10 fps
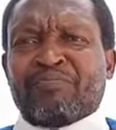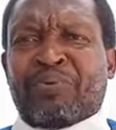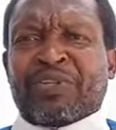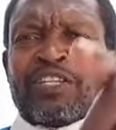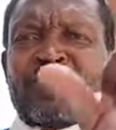
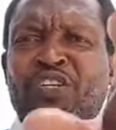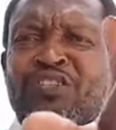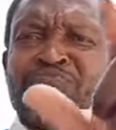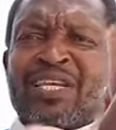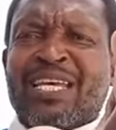But it
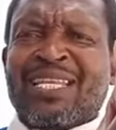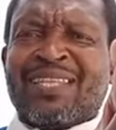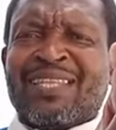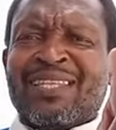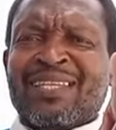doesn't
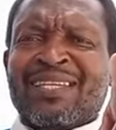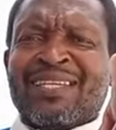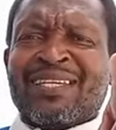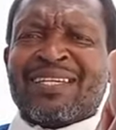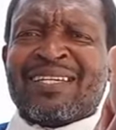mean
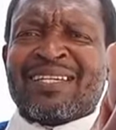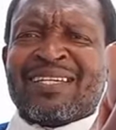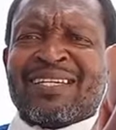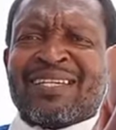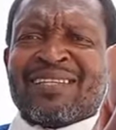
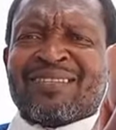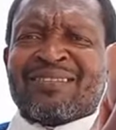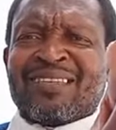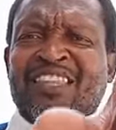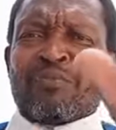
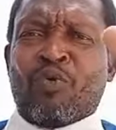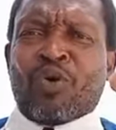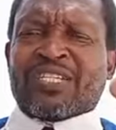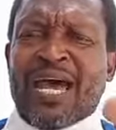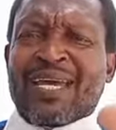that the
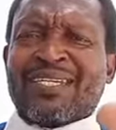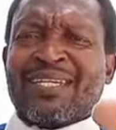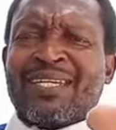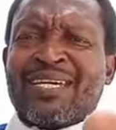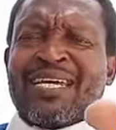Most High
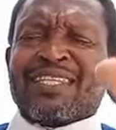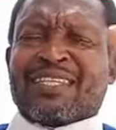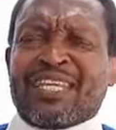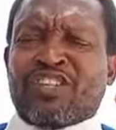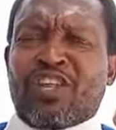
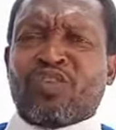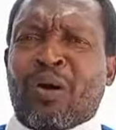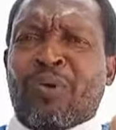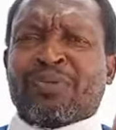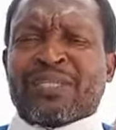did not know
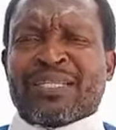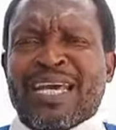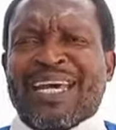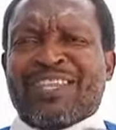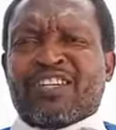about it.
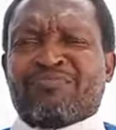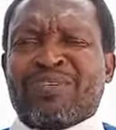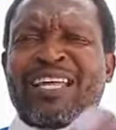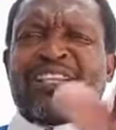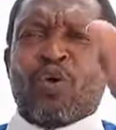It doesn't
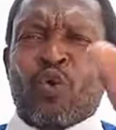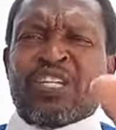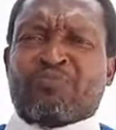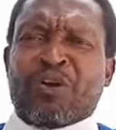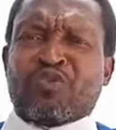mean that the Holy
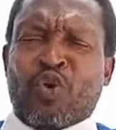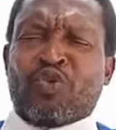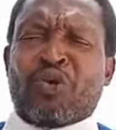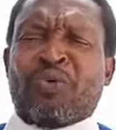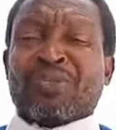Spirit don't
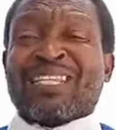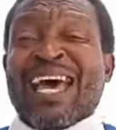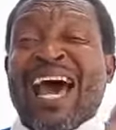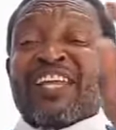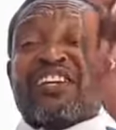know about it.
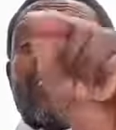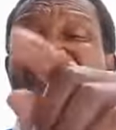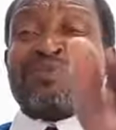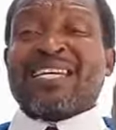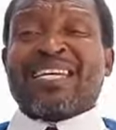And it
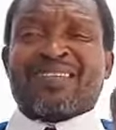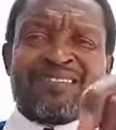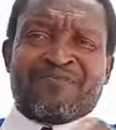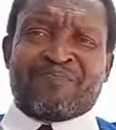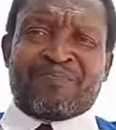doesn't mean
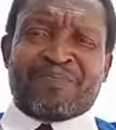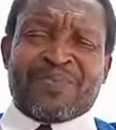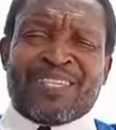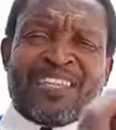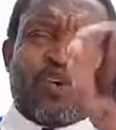
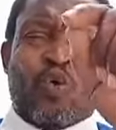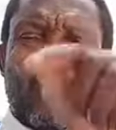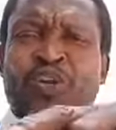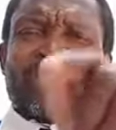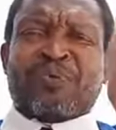that the
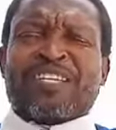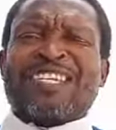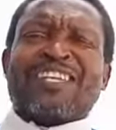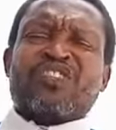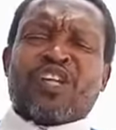Holy Spirit
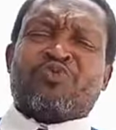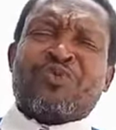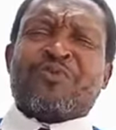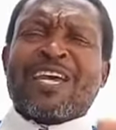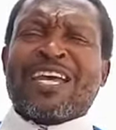did not
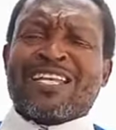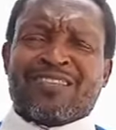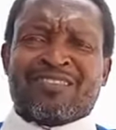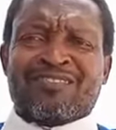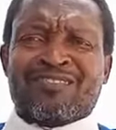reveal
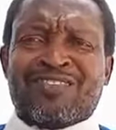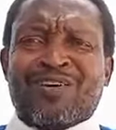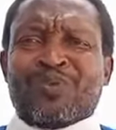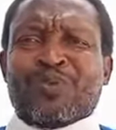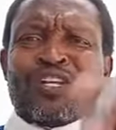
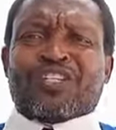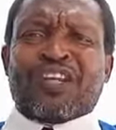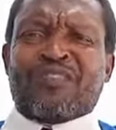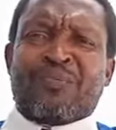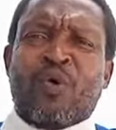to the Son
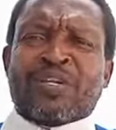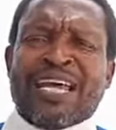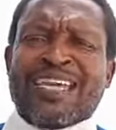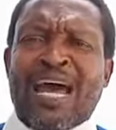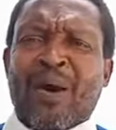of the Most
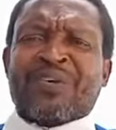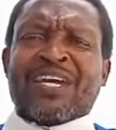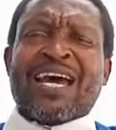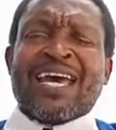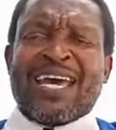High,
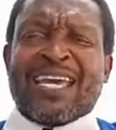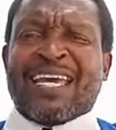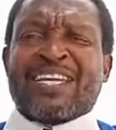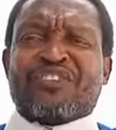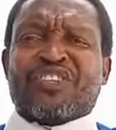Yahusha,
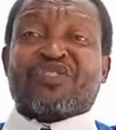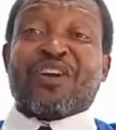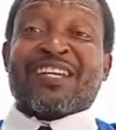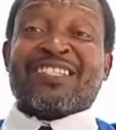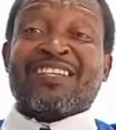aka Jesus
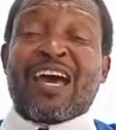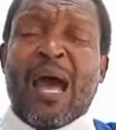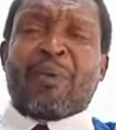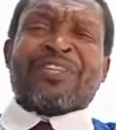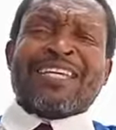Christ,
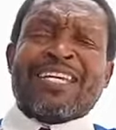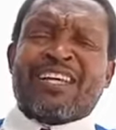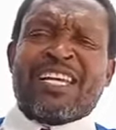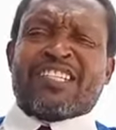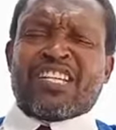about either
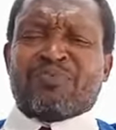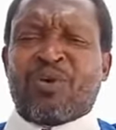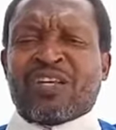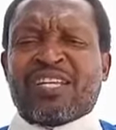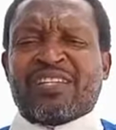Esau's
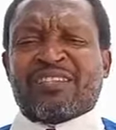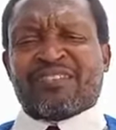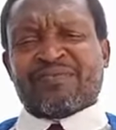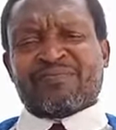mothers.